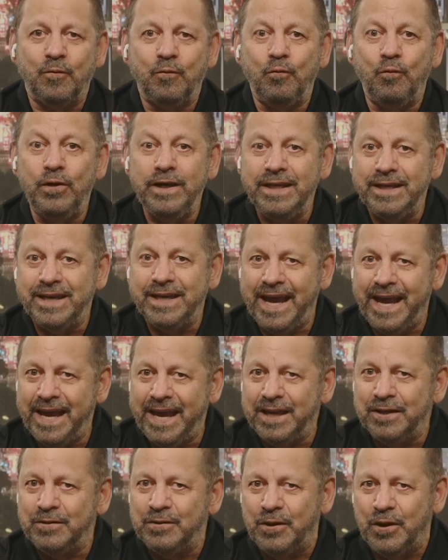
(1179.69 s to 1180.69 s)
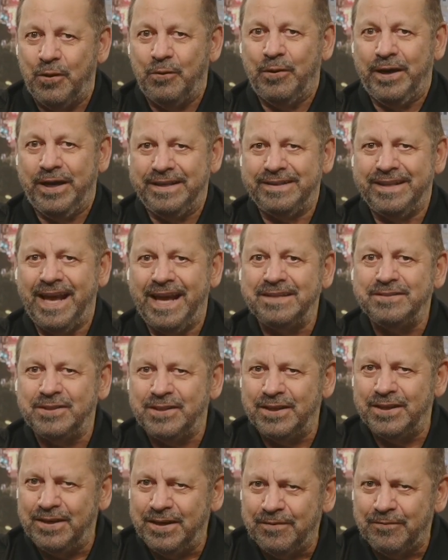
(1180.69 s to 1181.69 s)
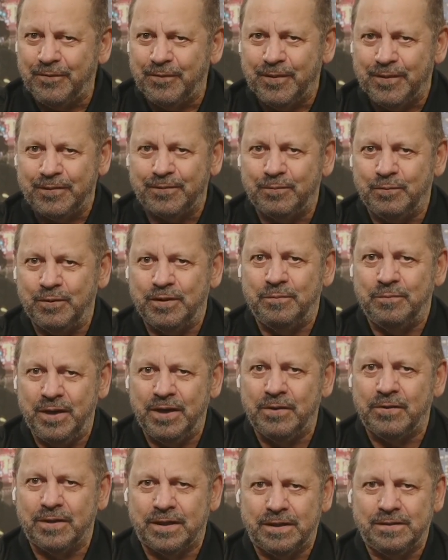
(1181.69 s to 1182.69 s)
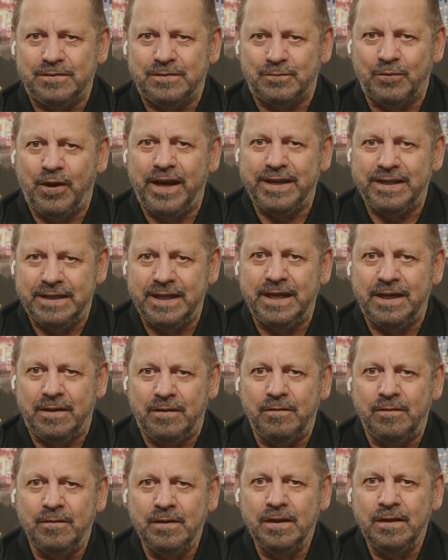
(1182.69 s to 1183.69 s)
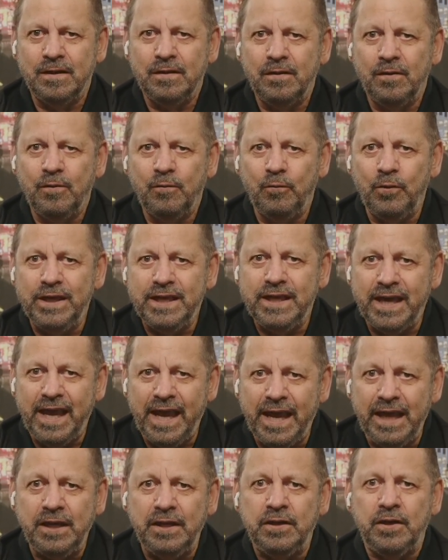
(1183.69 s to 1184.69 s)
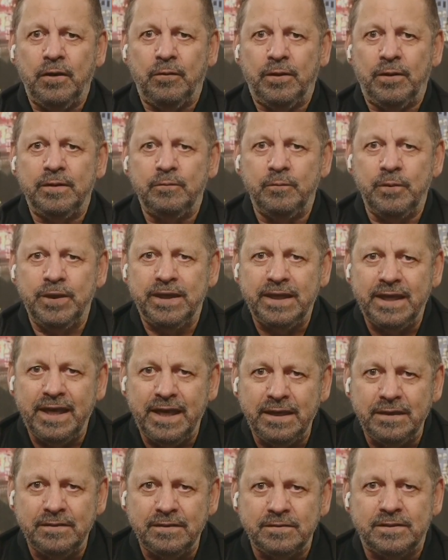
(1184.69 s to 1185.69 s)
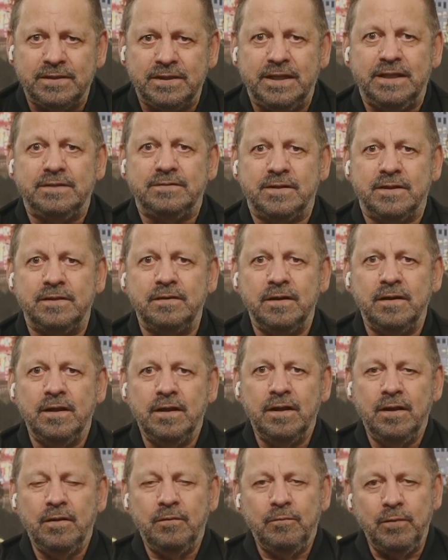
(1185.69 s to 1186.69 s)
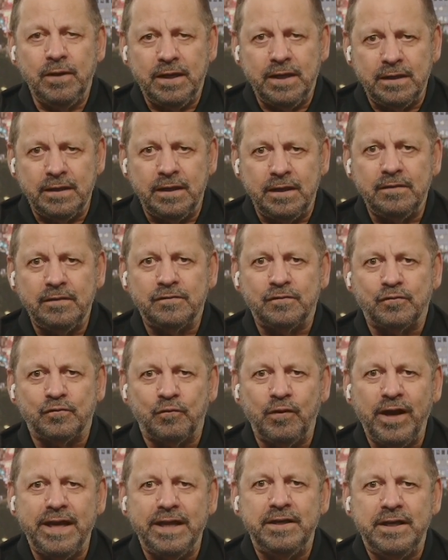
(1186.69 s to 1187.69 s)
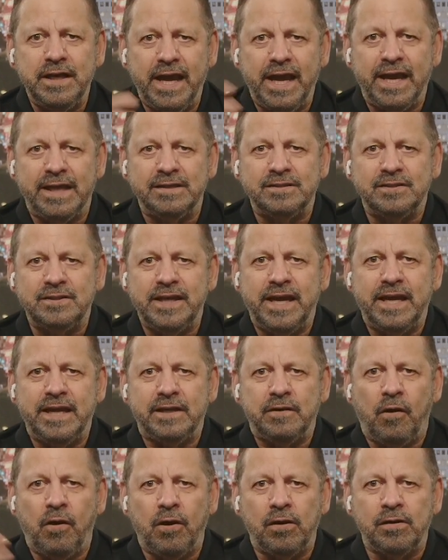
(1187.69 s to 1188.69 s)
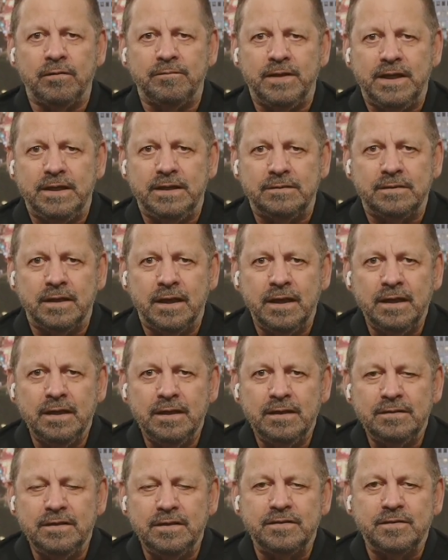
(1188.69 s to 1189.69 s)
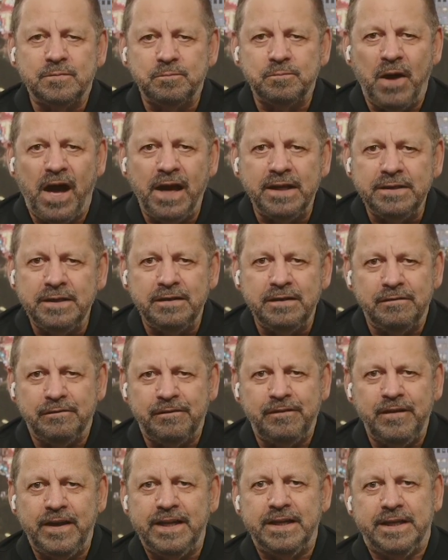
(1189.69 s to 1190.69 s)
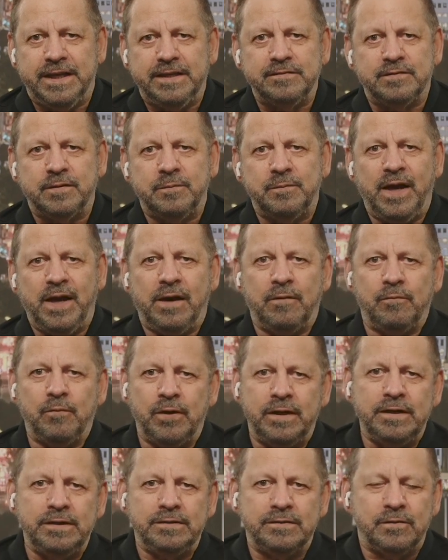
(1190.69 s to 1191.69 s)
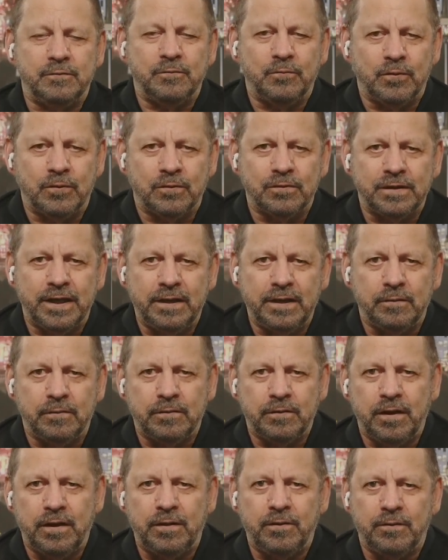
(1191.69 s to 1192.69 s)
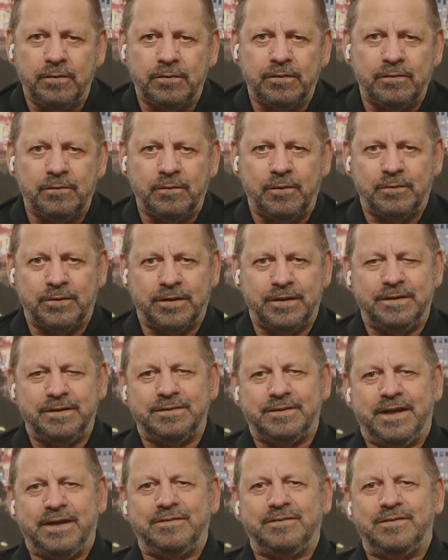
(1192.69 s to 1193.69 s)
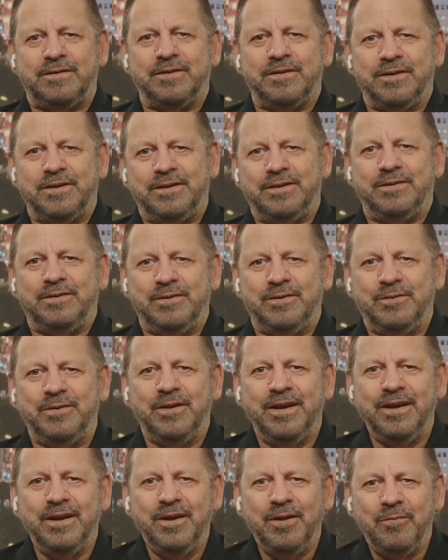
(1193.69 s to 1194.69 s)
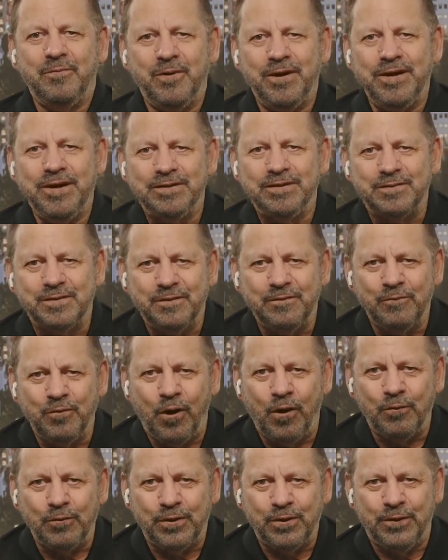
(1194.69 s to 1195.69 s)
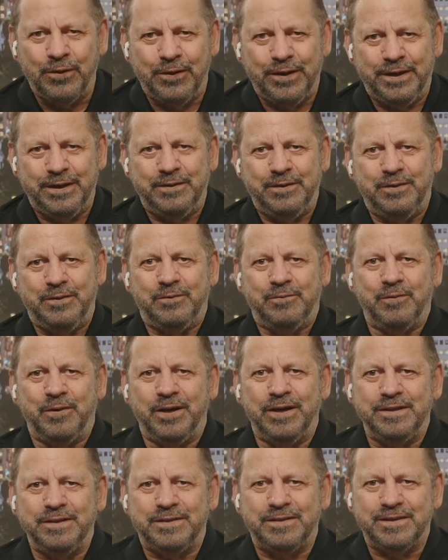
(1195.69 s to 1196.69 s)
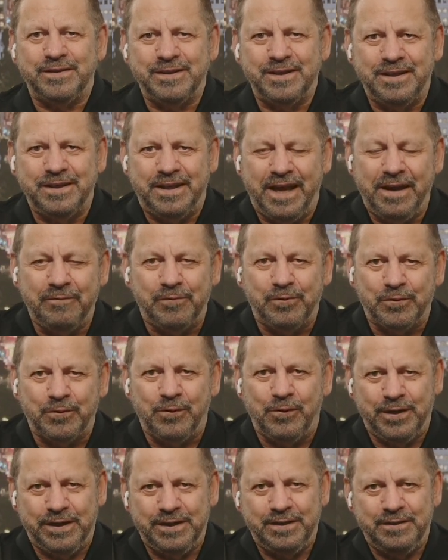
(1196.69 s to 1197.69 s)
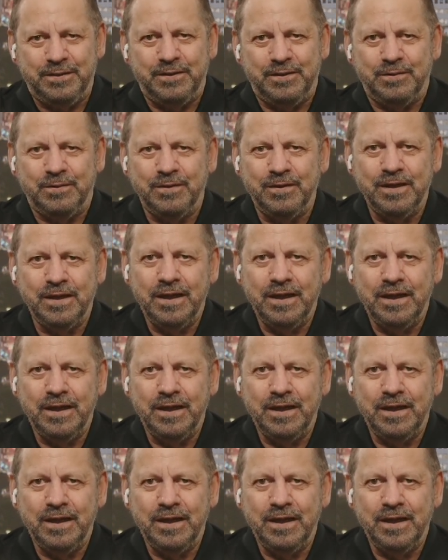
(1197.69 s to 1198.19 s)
We can know it. That's the difference with Americans right now. We can know it. We can seize it. We can shred and shed all of these despondent feelings about what is the World Health Organization going to do? What is woke going to do? What is the devil going to do?